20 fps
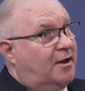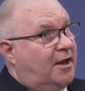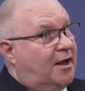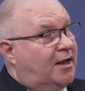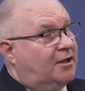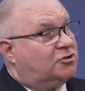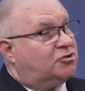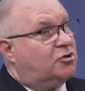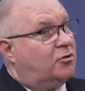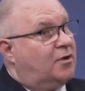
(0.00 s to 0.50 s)

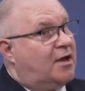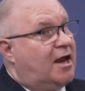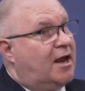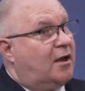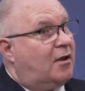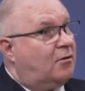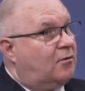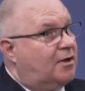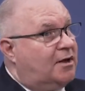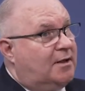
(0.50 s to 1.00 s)
And so
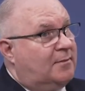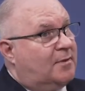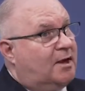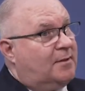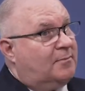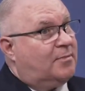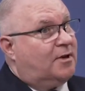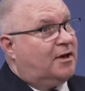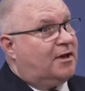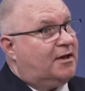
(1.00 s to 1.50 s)
now he
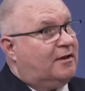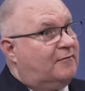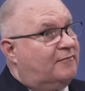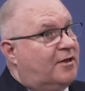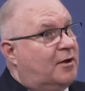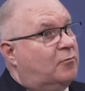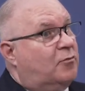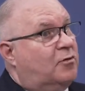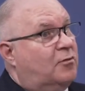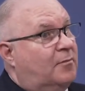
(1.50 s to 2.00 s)
might believe
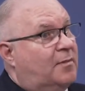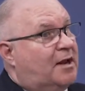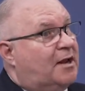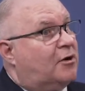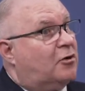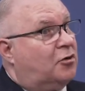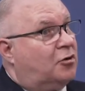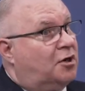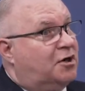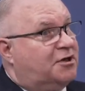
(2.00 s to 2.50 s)
that we will make
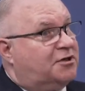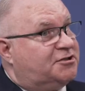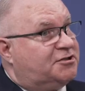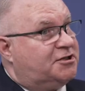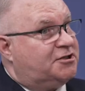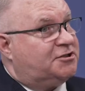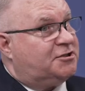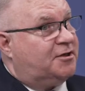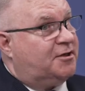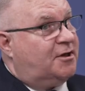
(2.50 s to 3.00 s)
an early
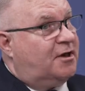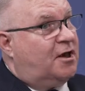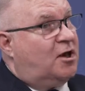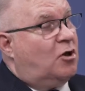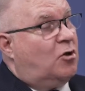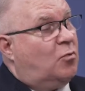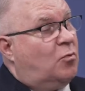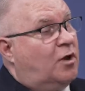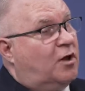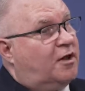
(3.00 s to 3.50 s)
decision.
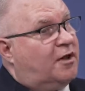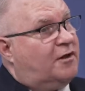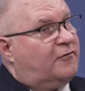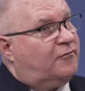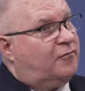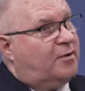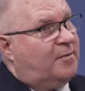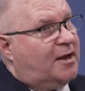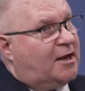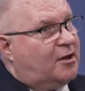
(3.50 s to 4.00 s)
Well,
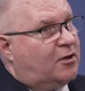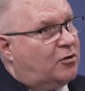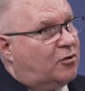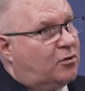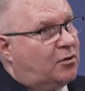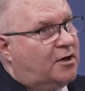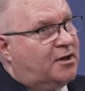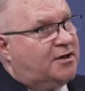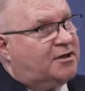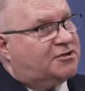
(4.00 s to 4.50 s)
if we make an
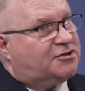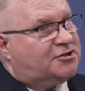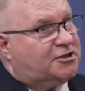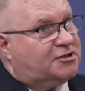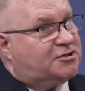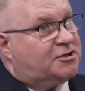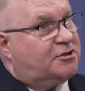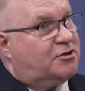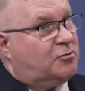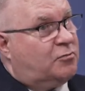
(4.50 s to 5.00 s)
early
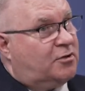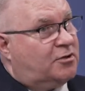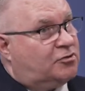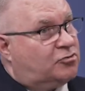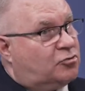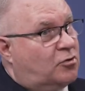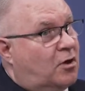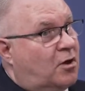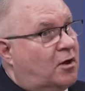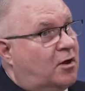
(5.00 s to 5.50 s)
decision to
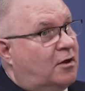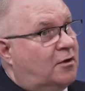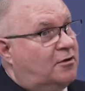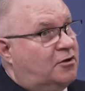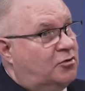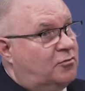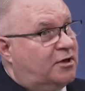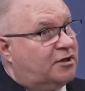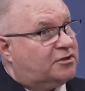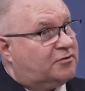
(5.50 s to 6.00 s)
withdraw
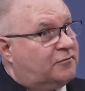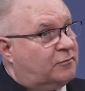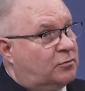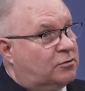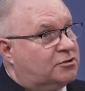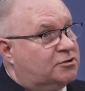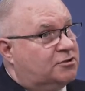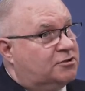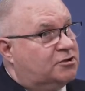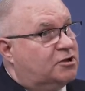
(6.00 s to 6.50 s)
U.S.
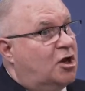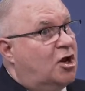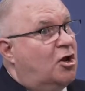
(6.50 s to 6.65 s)
forces,